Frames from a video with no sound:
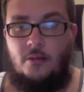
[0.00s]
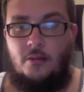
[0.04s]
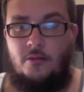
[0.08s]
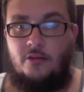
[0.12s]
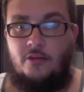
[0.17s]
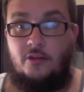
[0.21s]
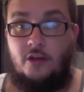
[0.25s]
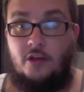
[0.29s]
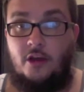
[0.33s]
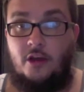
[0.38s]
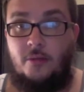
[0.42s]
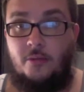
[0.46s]

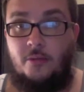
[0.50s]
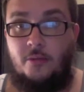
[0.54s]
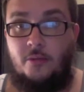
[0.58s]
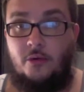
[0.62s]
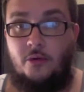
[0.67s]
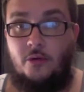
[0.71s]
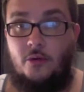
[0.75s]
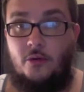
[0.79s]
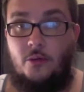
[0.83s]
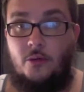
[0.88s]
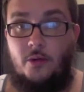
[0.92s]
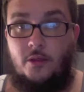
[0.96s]
Just a couple
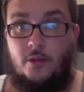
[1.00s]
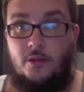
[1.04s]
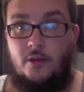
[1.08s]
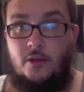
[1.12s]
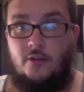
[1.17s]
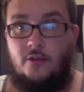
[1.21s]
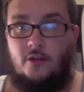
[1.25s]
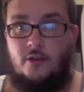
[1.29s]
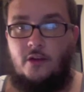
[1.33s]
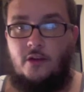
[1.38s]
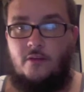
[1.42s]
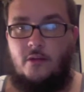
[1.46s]
little quick
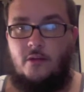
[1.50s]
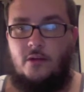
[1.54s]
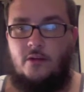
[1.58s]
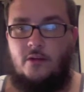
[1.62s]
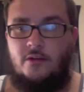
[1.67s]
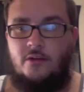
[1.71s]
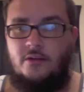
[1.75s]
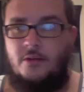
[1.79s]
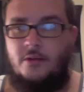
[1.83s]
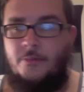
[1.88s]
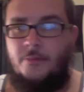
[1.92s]
things that I've noticed.